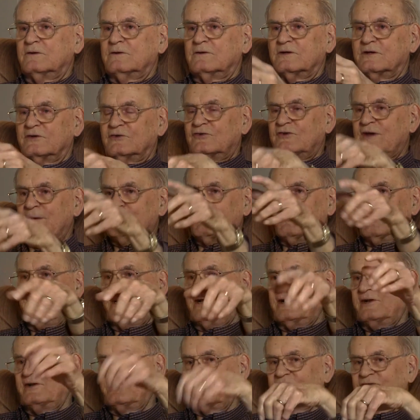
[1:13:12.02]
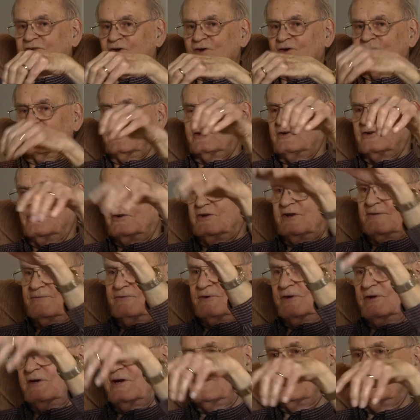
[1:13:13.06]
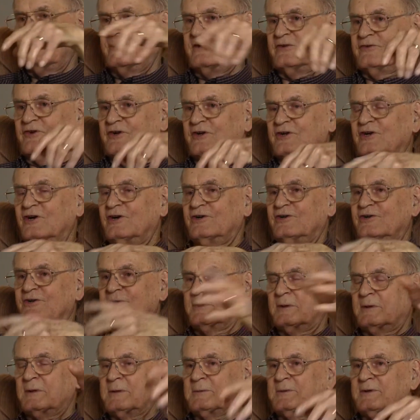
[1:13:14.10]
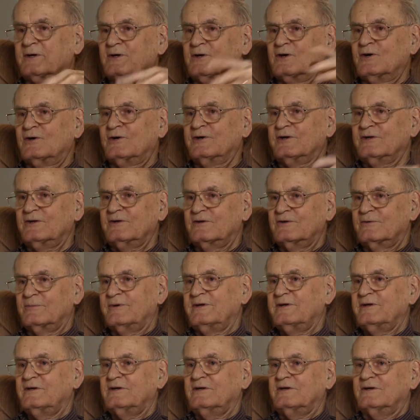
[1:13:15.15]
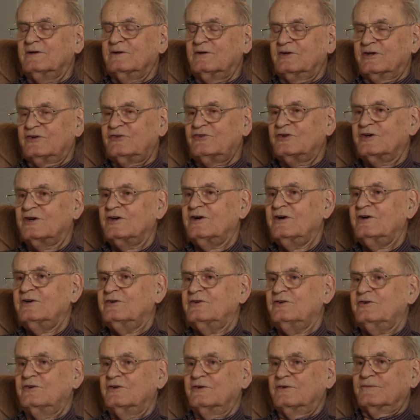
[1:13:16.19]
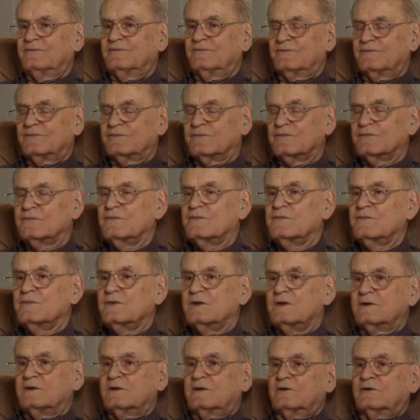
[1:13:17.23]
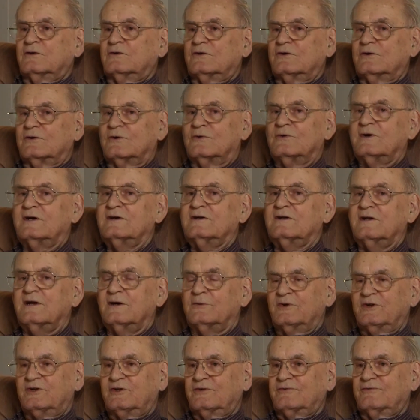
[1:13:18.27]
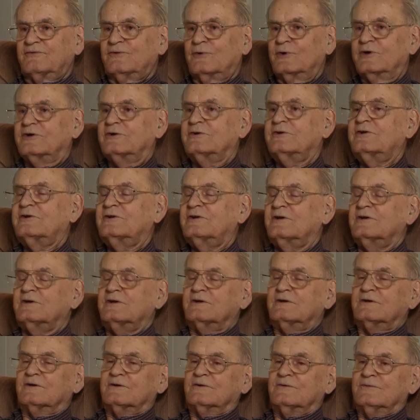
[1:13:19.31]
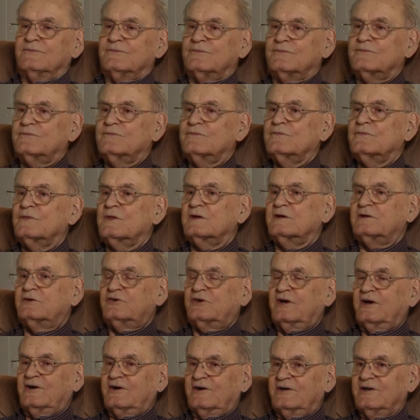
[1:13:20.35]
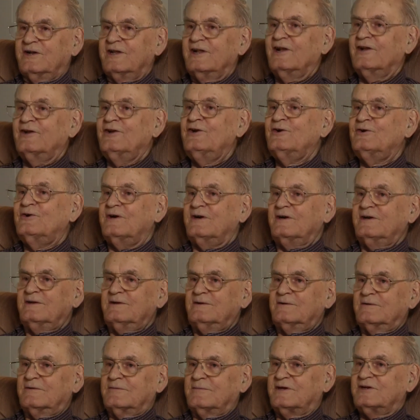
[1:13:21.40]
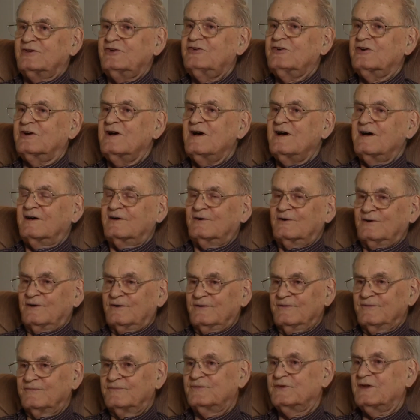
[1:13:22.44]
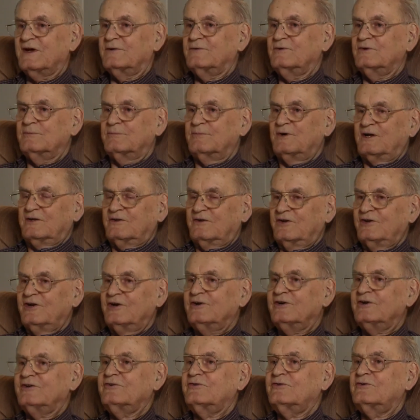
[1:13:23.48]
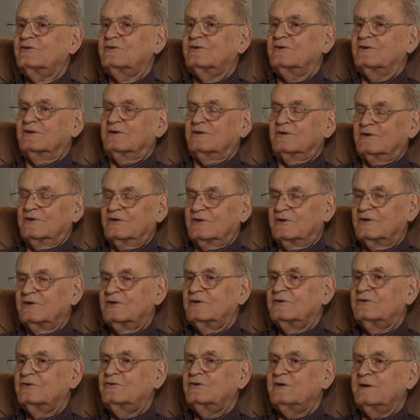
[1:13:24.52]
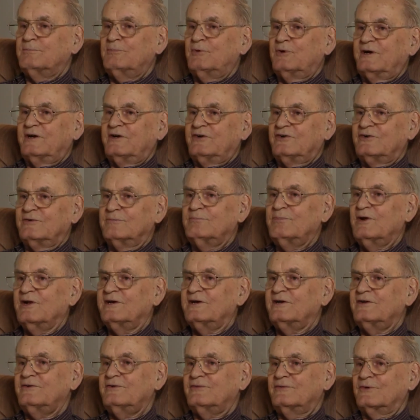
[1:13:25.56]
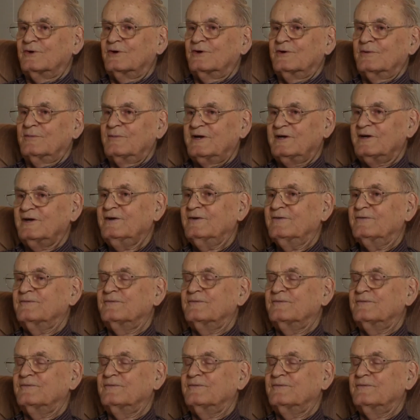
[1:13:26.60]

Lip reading: they separated us all into different areas of the country where we were going to be discharged. So I went to Fort Sheridan, Illinois, by Chicago. That was about the nearest separation place for me,